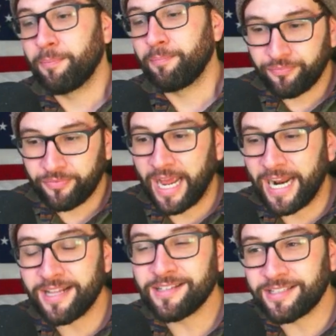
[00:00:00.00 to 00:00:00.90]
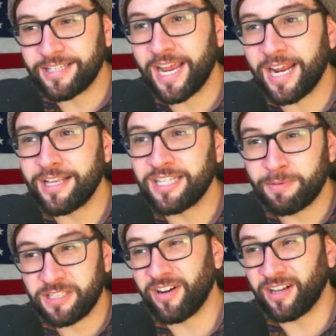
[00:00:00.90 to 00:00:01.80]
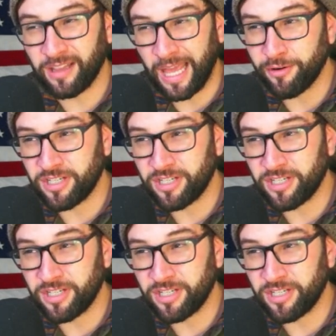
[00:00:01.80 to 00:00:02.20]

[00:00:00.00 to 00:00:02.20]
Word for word: I didn't see any specific language